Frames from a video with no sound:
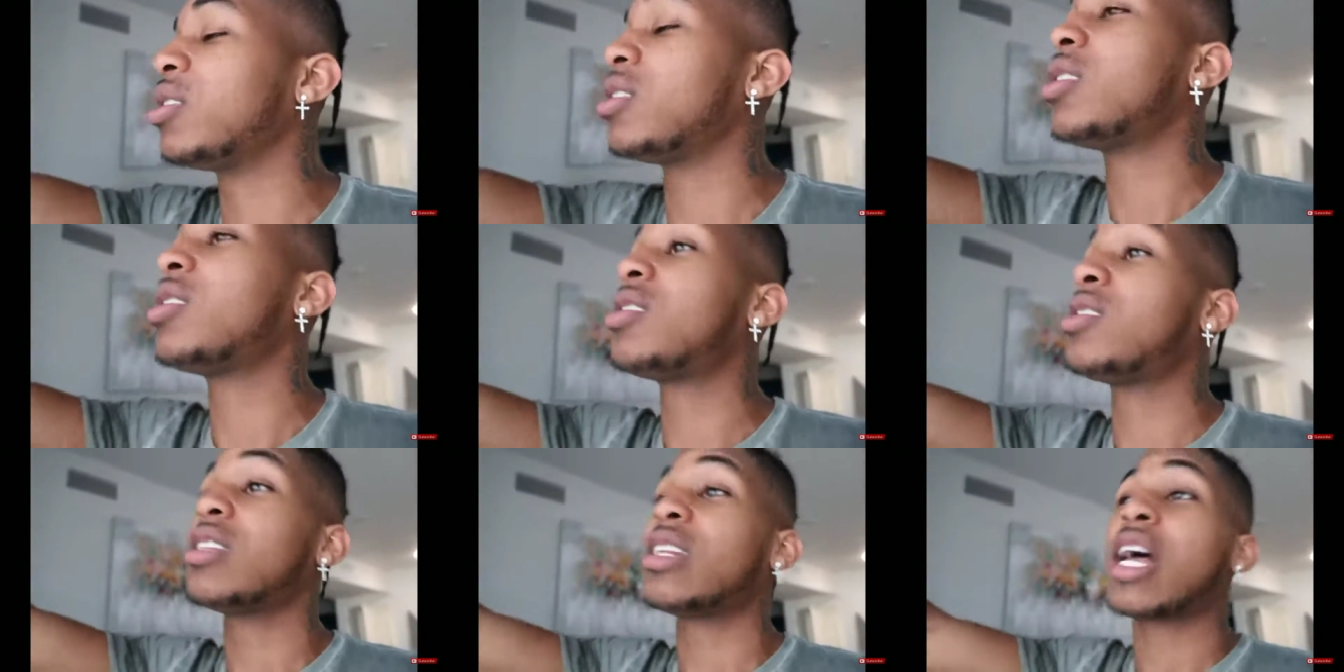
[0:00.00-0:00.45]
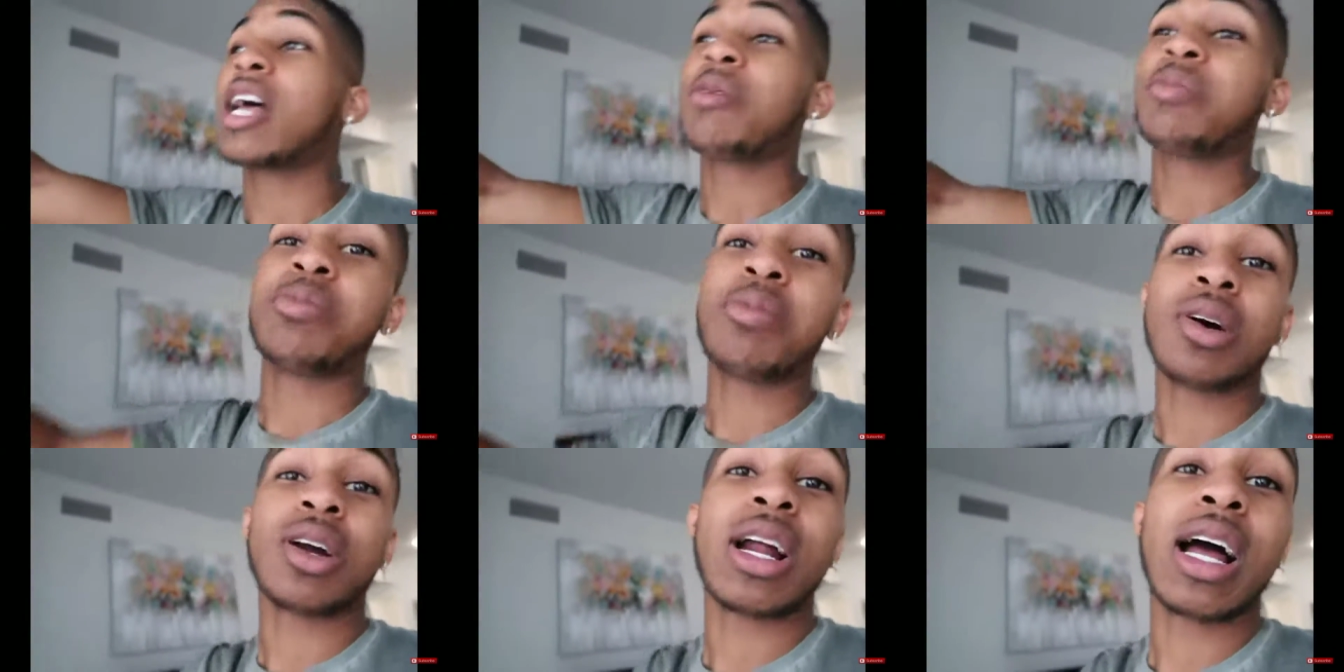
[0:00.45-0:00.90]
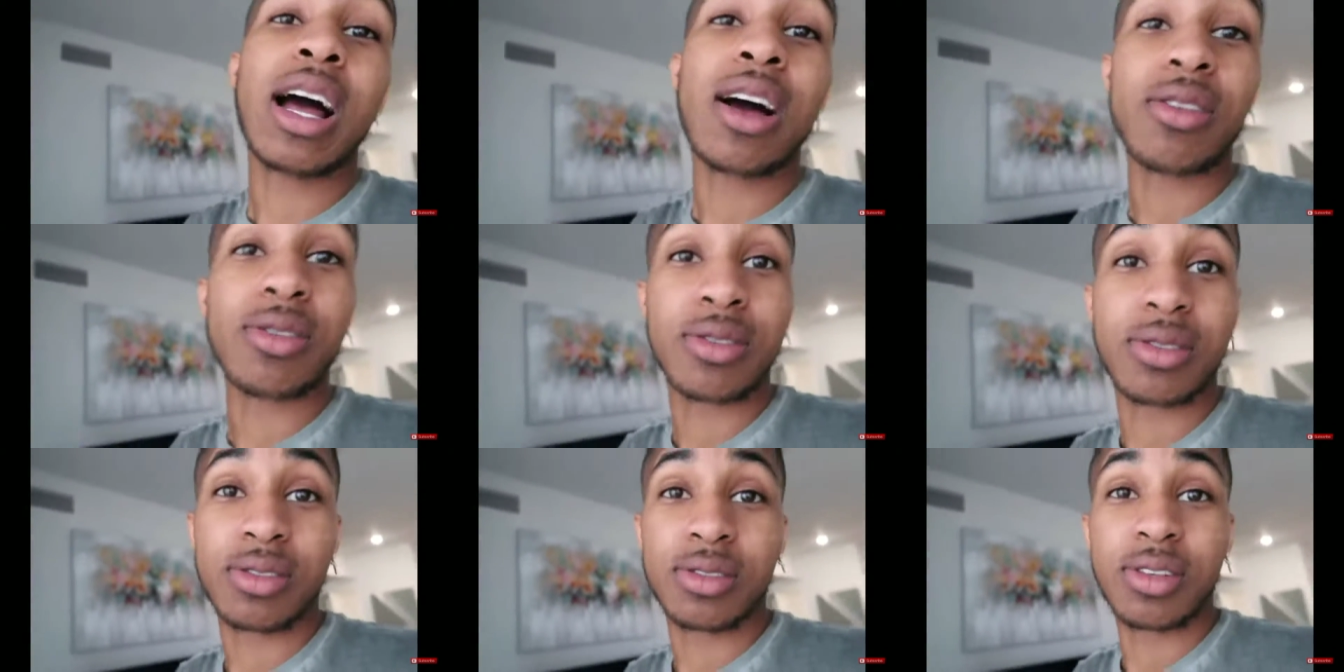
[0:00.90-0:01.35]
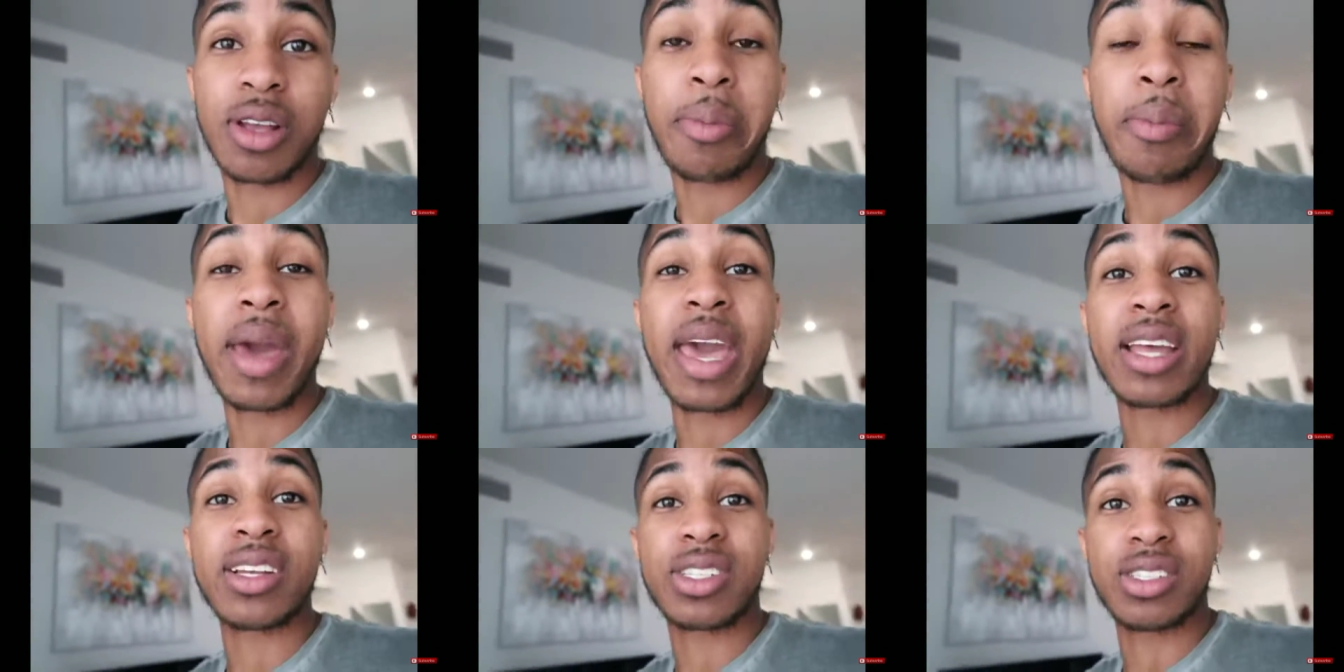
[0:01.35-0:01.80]
This I bought a house, a
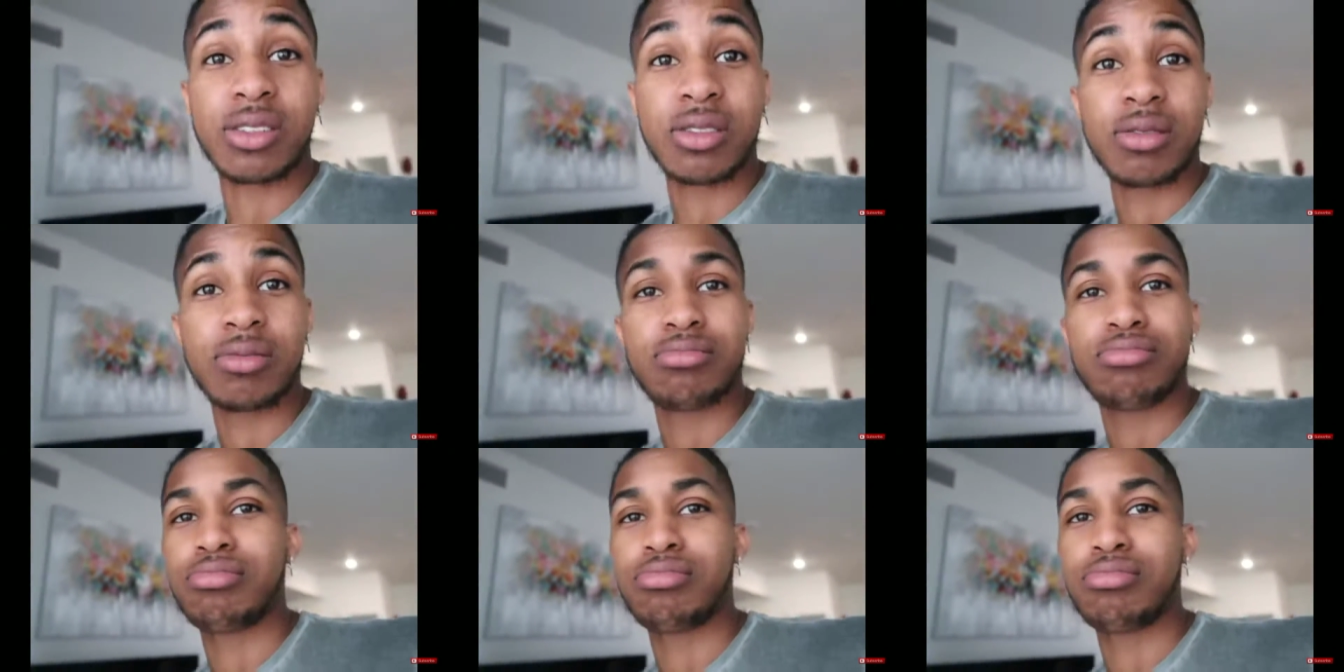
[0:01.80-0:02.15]
mansion.